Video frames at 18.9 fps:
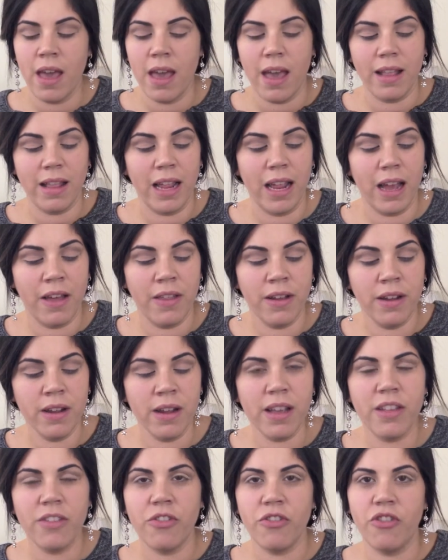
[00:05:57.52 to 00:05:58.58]
And the other
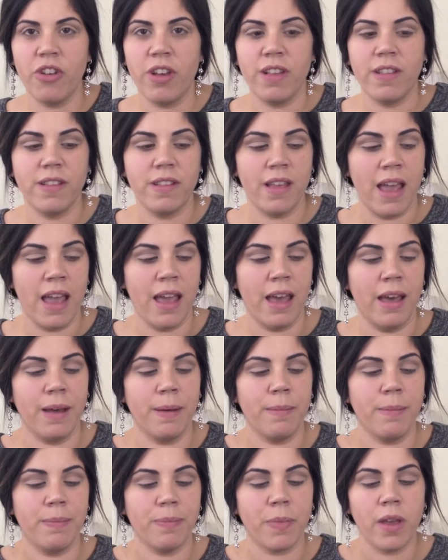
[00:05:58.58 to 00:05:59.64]
is just a
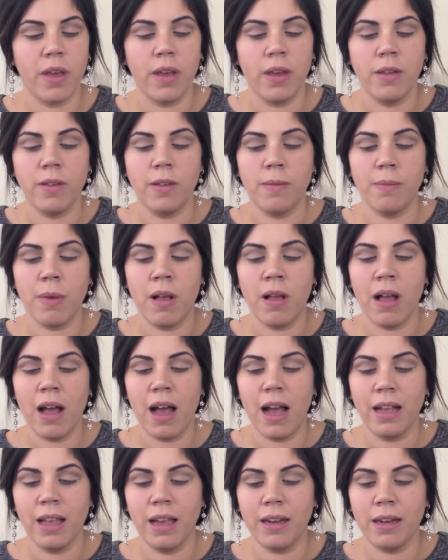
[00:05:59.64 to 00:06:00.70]
small
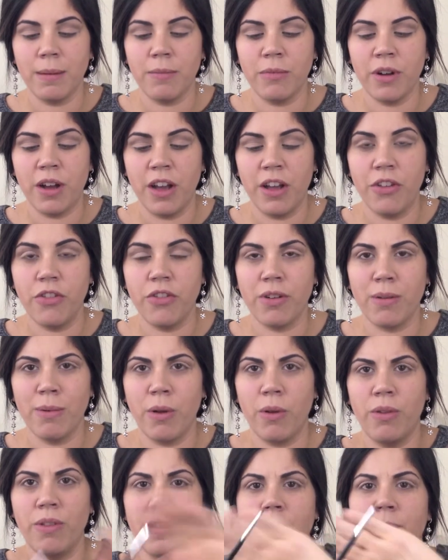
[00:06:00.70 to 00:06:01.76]
eyeliner brush from
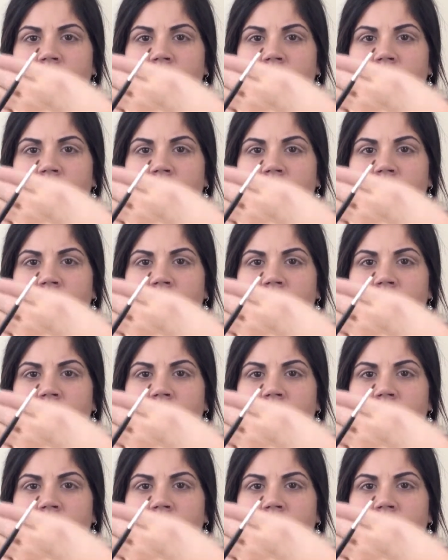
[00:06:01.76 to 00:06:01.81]
Ulta